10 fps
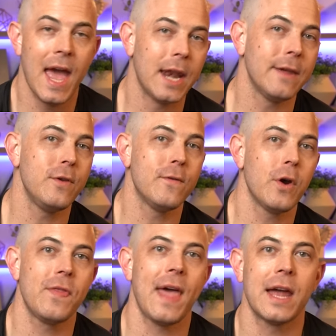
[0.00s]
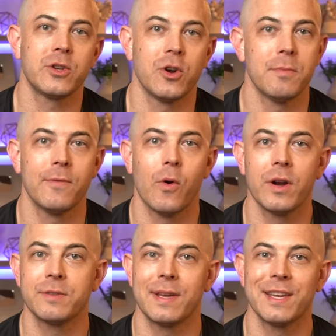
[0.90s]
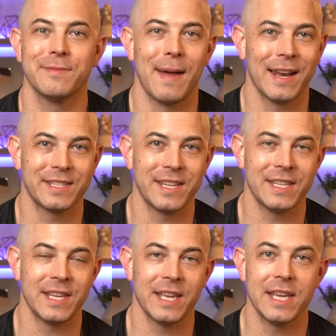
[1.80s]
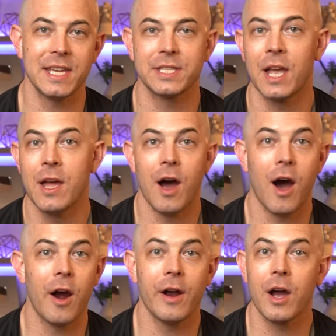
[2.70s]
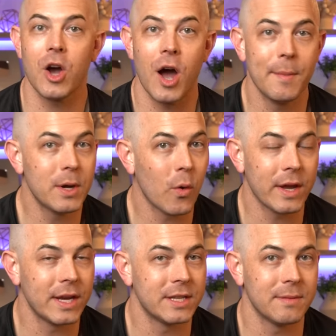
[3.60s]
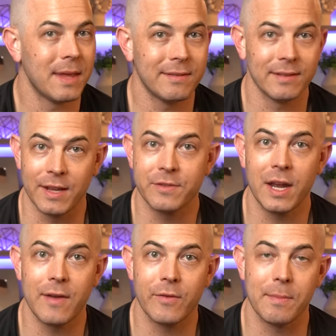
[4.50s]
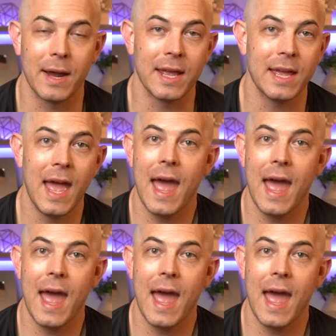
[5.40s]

and if you've heard that term before, it's because Malassezia yeast are a common organism that lives on everybody,